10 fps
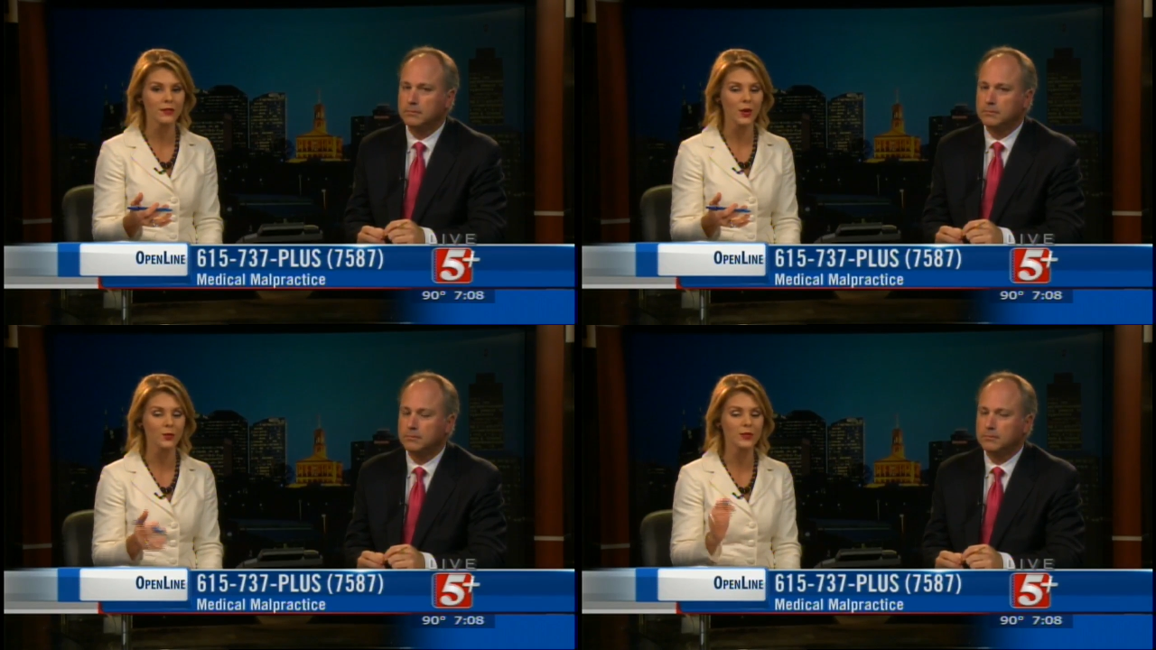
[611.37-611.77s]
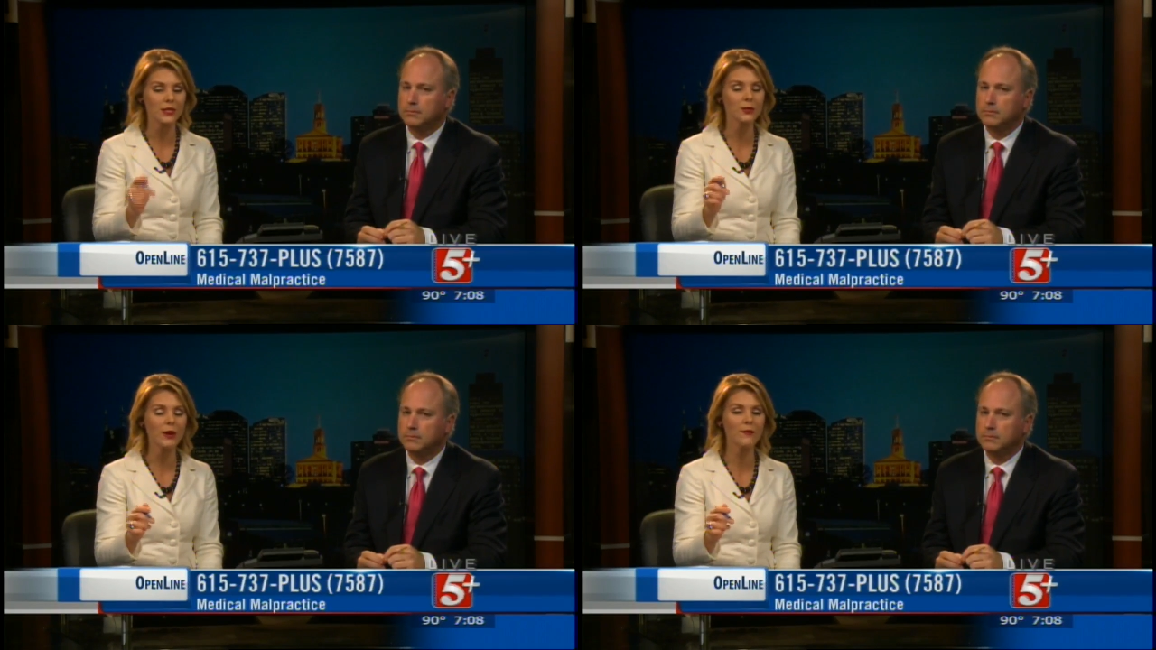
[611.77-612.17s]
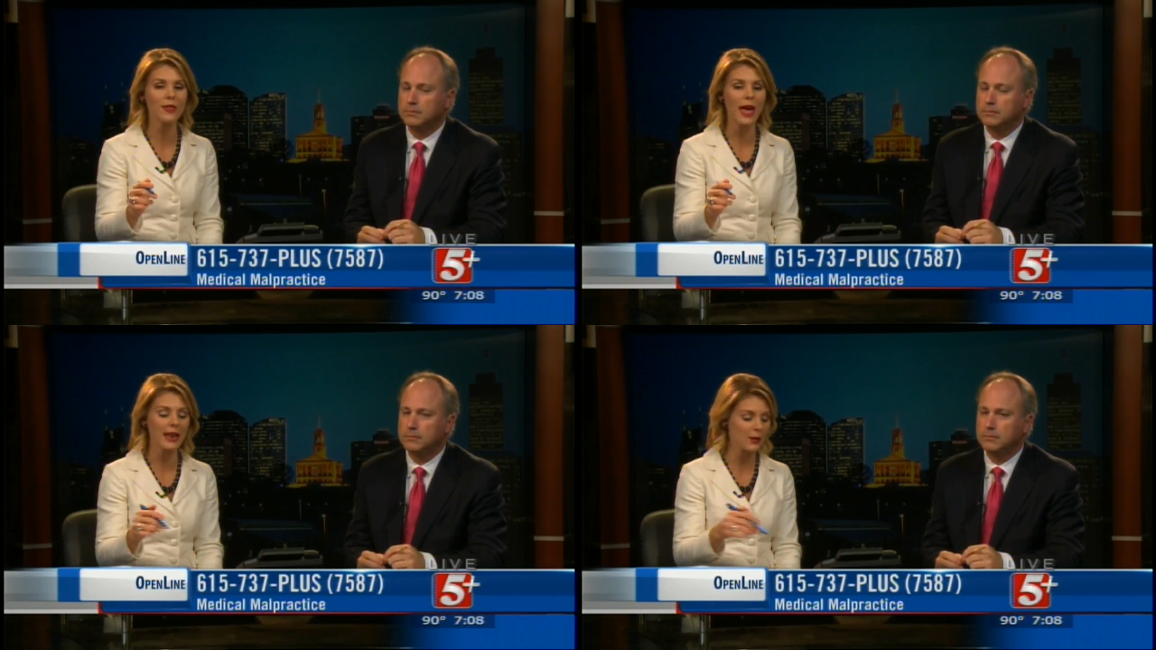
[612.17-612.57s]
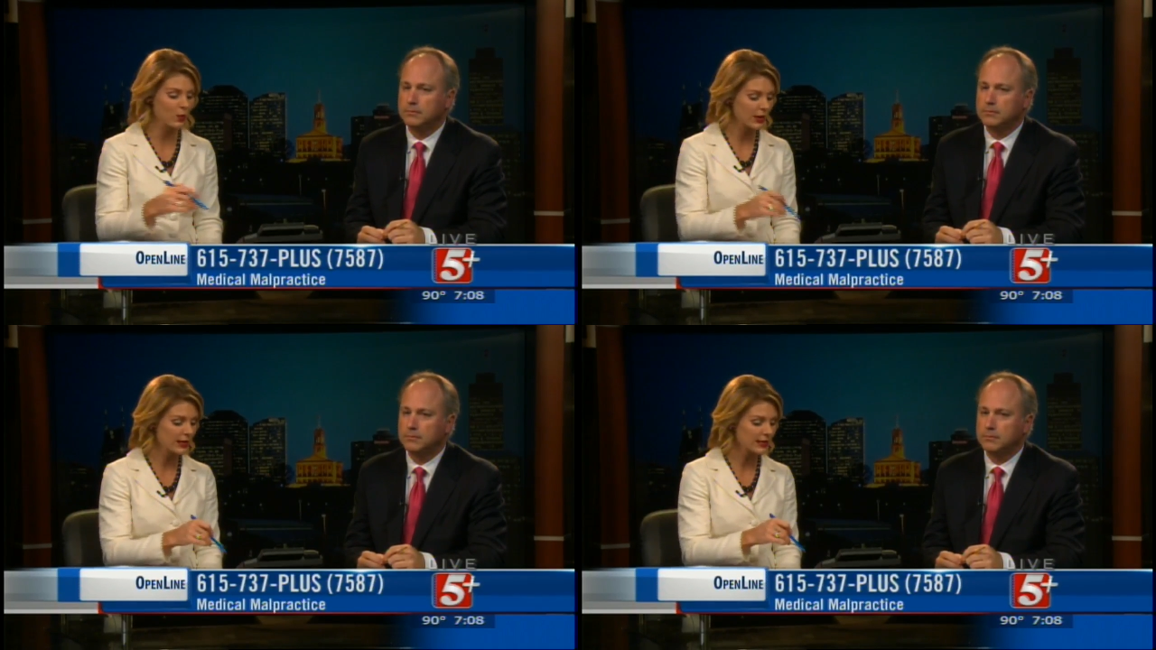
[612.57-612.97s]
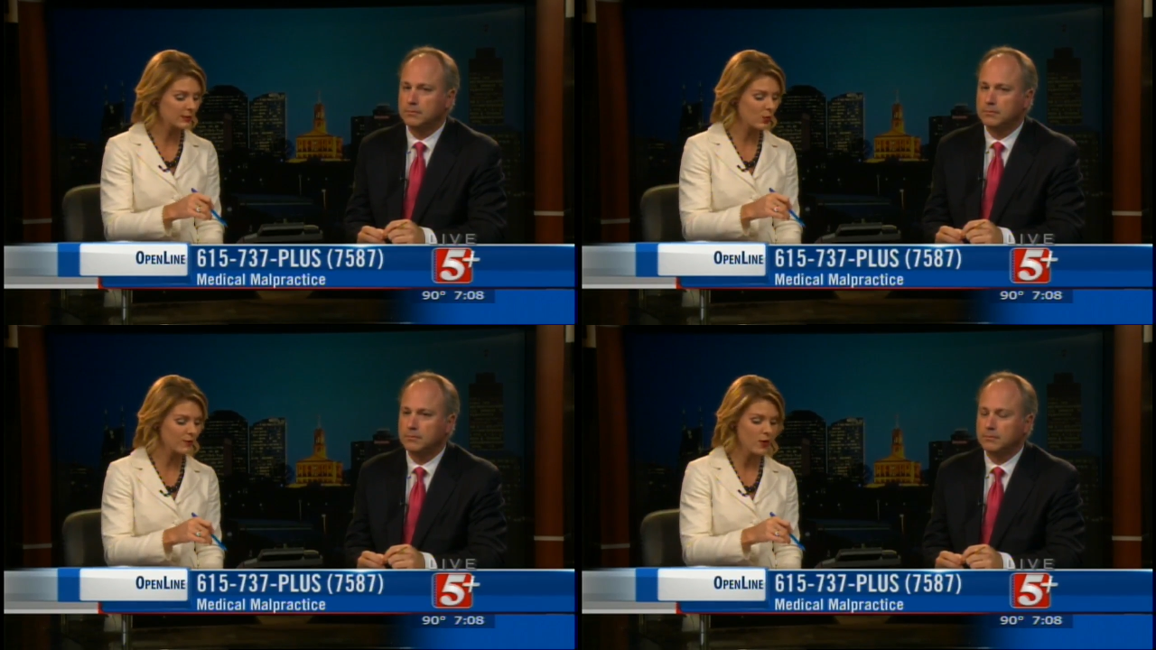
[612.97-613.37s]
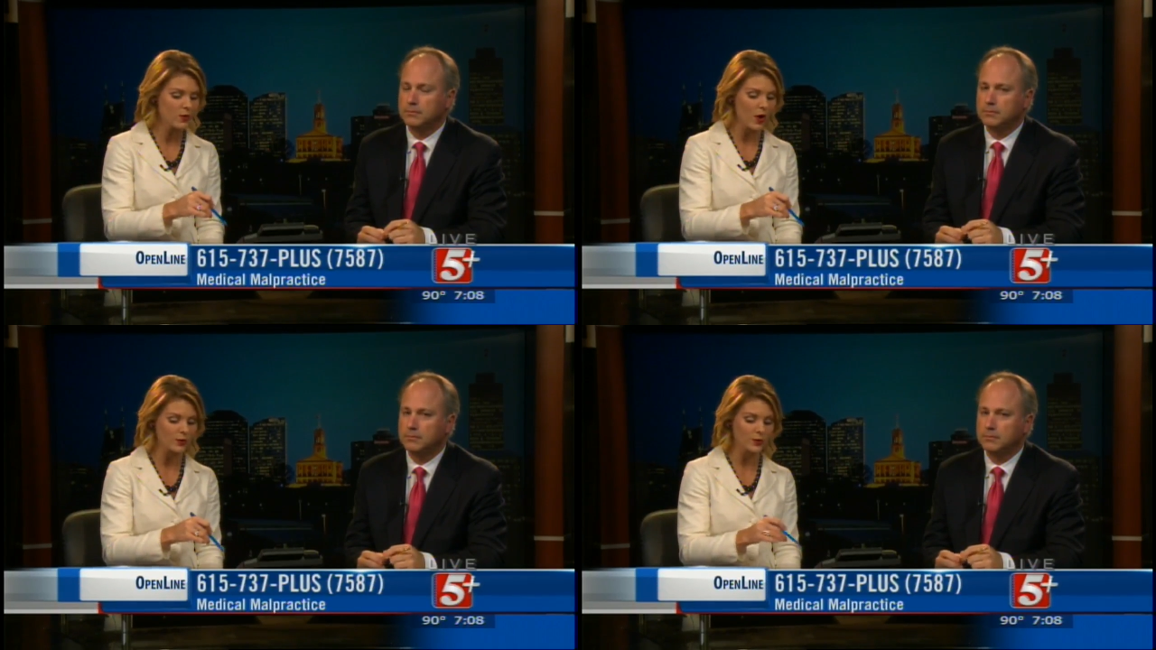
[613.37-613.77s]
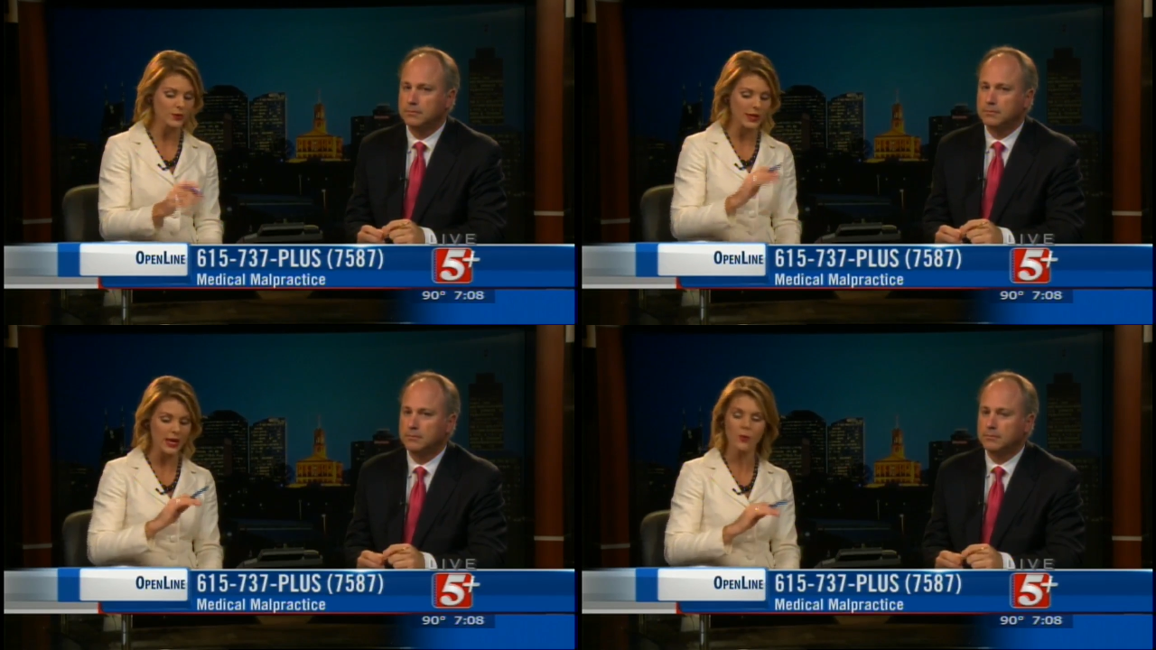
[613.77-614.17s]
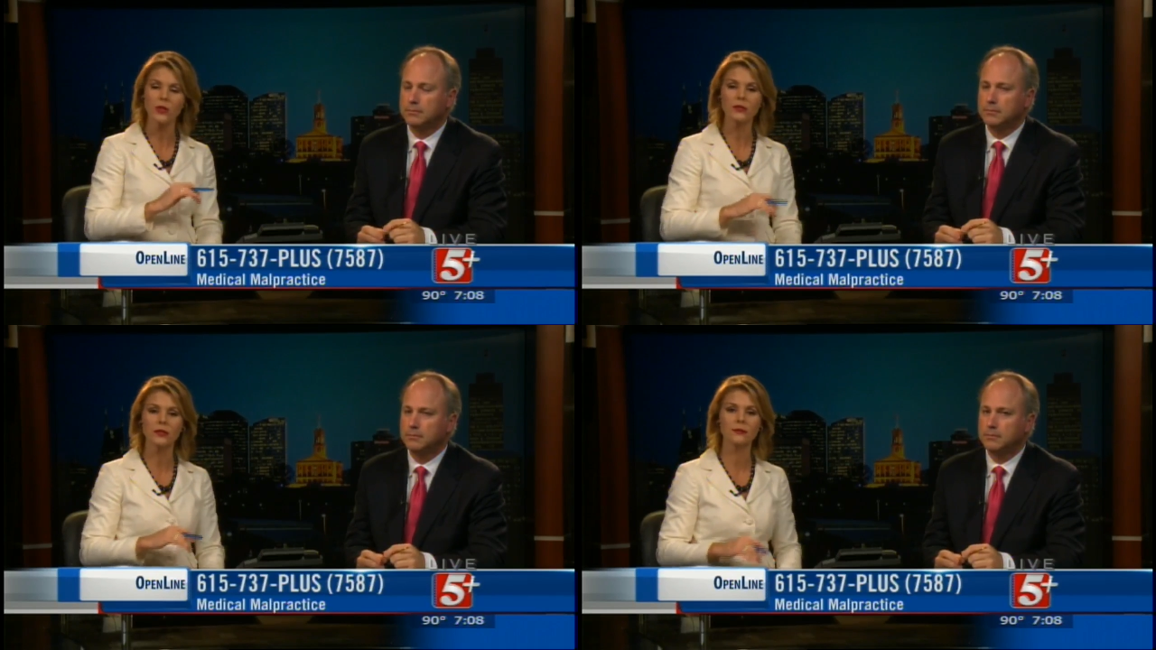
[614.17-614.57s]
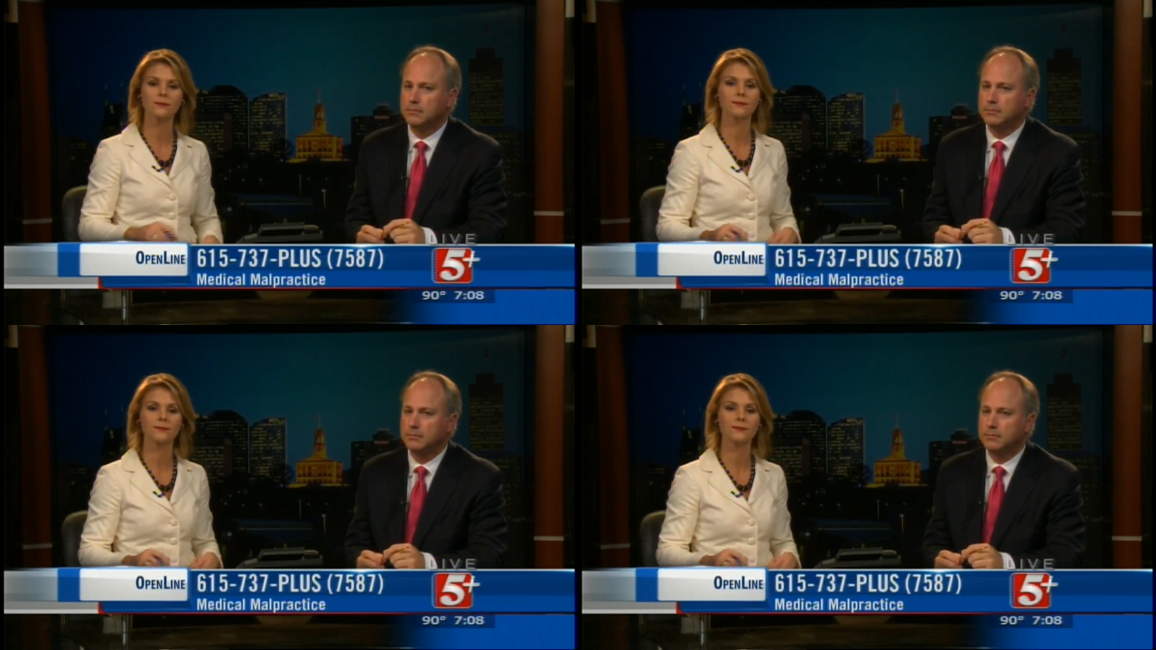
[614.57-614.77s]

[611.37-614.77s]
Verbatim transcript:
Speaker 1: So stick around for that, and we're going to get some more phone calls. So stay with us.